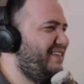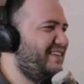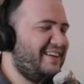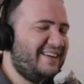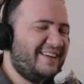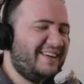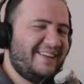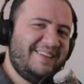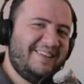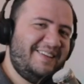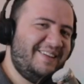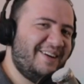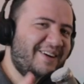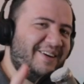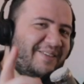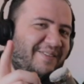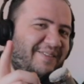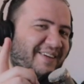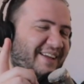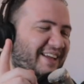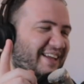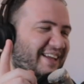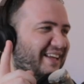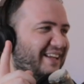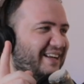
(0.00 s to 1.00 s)
You know,
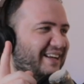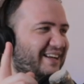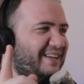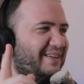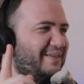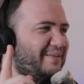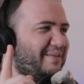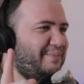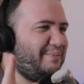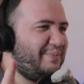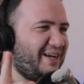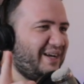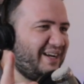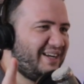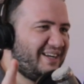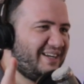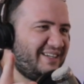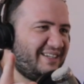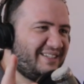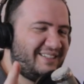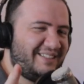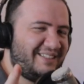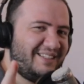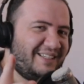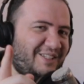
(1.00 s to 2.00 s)

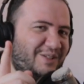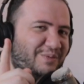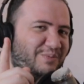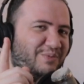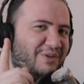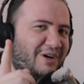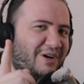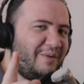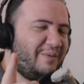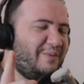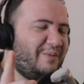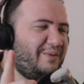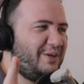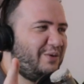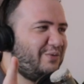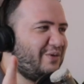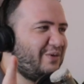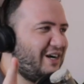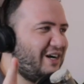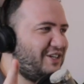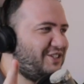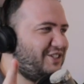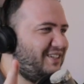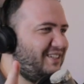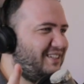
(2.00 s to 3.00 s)
Becca is probably
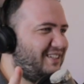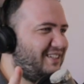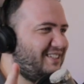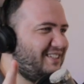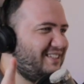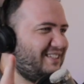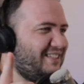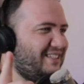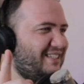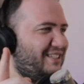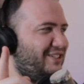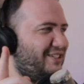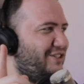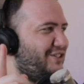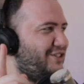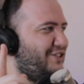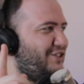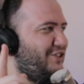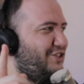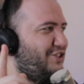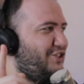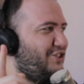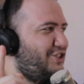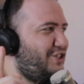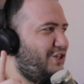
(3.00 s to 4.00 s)
watching this.
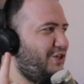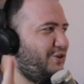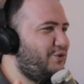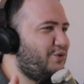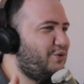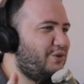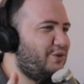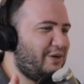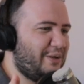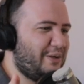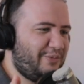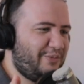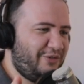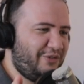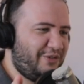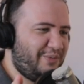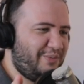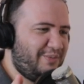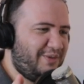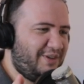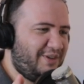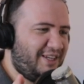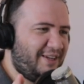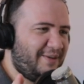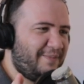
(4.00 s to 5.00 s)
She grew up with
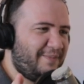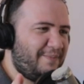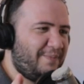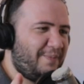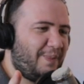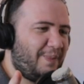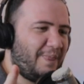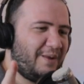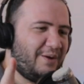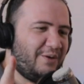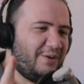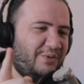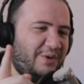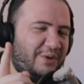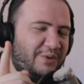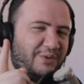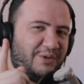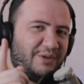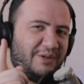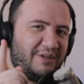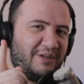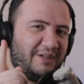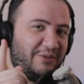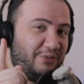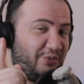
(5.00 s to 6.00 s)
me. We
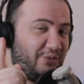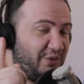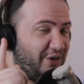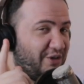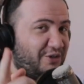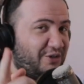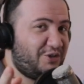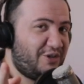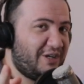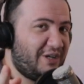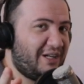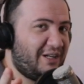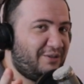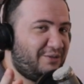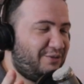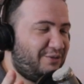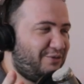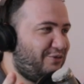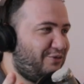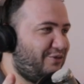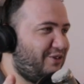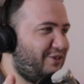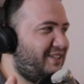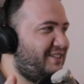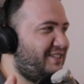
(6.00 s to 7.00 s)
are childhood
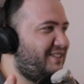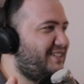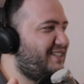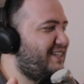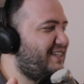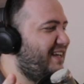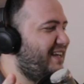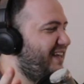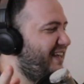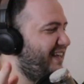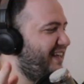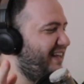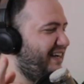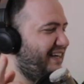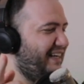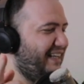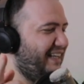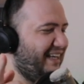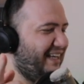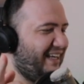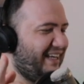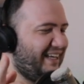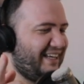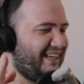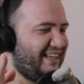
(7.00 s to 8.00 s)
friends.
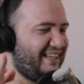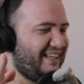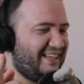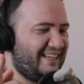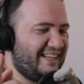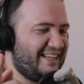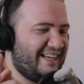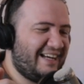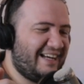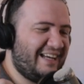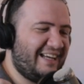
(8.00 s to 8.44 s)
And I